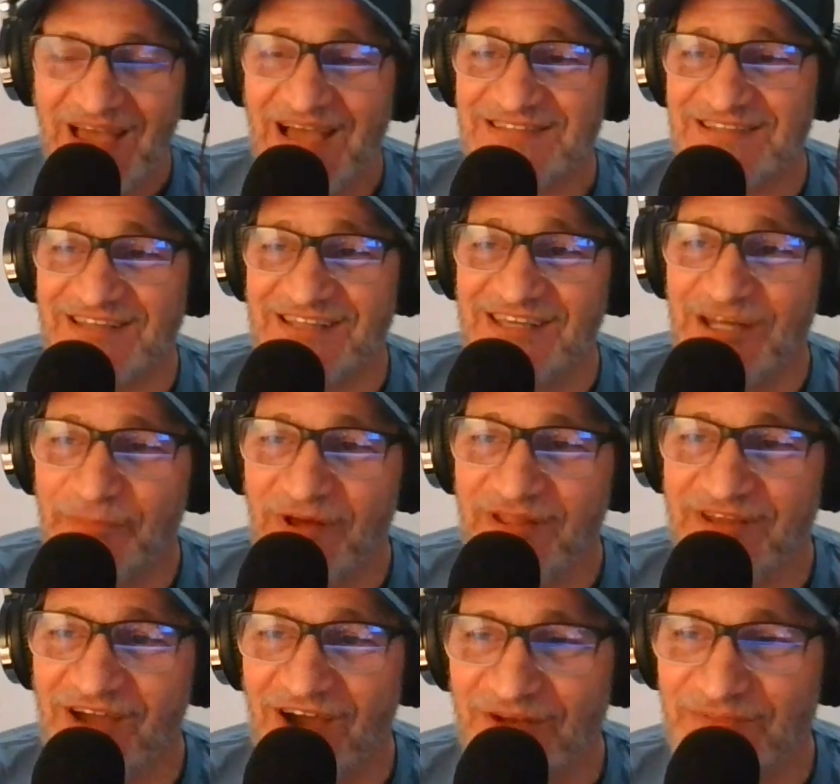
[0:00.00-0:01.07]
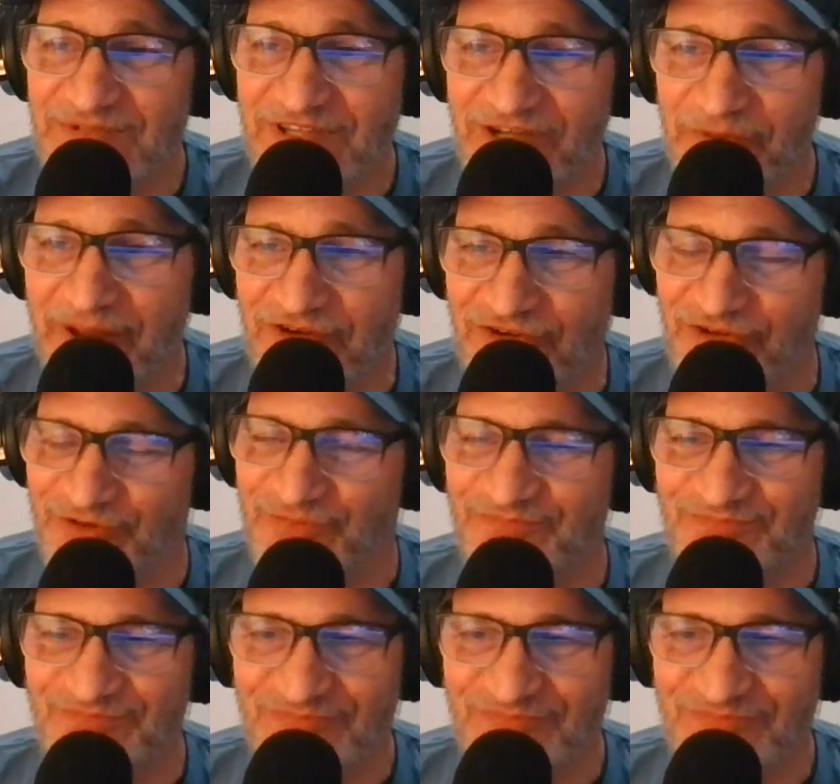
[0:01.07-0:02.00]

Has to clean up all the condoms in your bedroom.